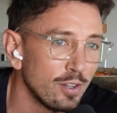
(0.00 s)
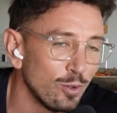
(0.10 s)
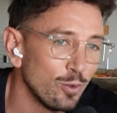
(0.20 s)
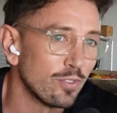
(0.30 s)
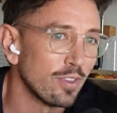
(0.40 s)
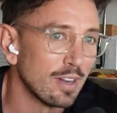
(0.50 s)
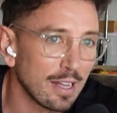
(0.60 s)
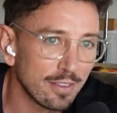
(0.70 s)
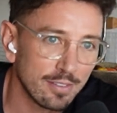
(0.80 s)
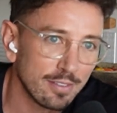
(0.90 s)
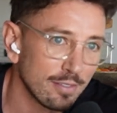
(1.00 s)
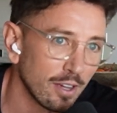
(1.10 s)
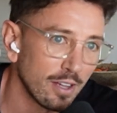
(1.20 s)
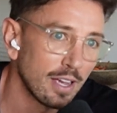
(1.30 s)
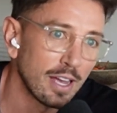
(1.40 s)
use the nuts
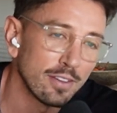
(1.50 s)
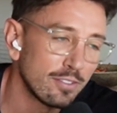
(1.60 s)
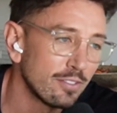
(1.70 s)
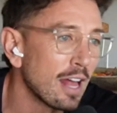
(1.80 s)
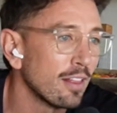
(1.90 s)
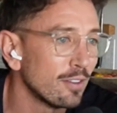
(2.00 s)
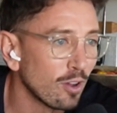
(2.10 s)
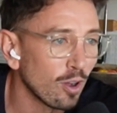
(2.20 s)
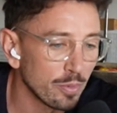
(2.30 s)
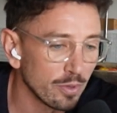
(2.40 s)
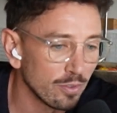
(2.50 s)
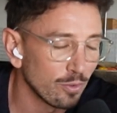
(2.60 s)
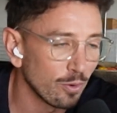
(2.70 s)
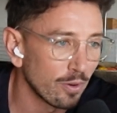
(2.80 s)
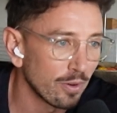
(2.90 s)
as salad
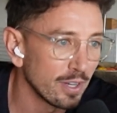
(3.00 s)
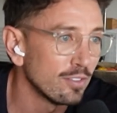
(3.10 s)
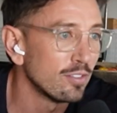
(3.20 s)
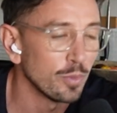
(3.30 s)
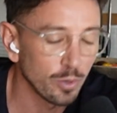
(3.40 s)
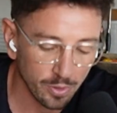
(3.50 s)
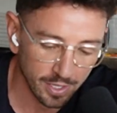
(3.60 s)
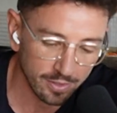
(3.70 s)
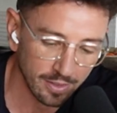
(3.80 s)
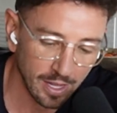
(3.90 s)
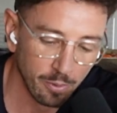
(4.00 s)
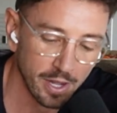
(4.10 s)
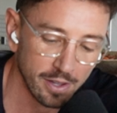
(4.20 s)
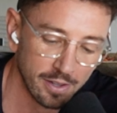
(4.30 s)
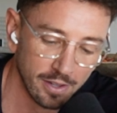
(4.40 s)
toppers or in smoothies, and that
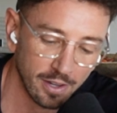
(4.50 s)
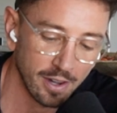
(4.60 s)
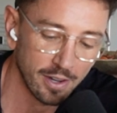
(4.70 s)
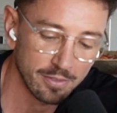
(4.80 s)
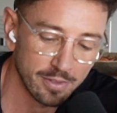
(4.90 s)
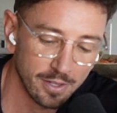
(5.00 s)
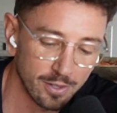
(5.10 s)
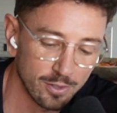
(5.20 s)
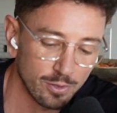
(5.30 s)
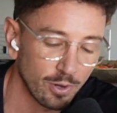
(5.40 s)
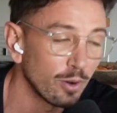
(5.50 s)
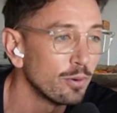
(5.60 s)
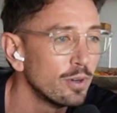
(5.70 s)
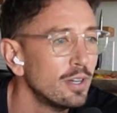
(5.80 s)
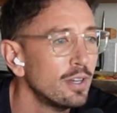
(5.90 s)
way you can kind of
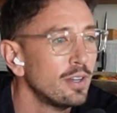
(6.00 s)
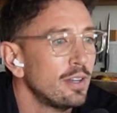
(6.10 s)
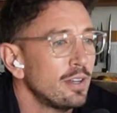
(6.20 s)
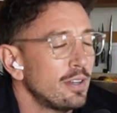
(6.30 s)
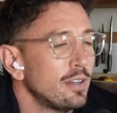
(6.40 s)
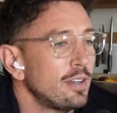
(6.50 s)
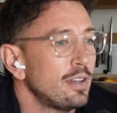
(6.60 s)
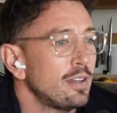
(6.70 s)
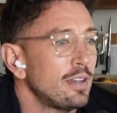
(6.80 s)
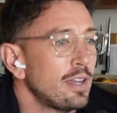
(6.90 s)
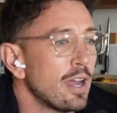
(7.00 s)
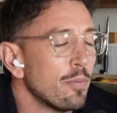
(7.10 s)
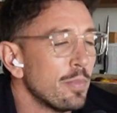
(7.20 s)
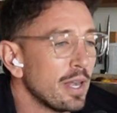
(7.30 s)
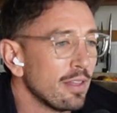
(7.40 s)
control
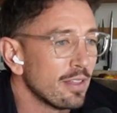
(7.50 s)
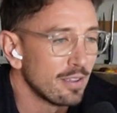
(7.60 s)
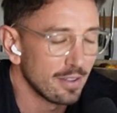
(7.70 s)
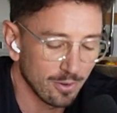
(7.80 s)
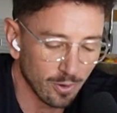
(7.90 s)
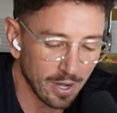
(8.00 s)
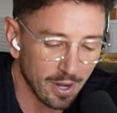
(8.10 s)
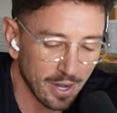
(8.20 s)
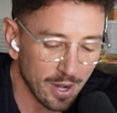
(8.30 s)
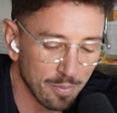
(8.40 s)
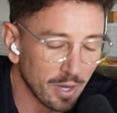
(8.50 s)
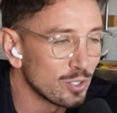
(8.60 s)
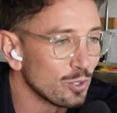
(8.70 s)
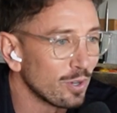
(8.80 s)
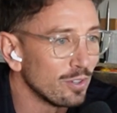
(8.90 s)
how many or how much you're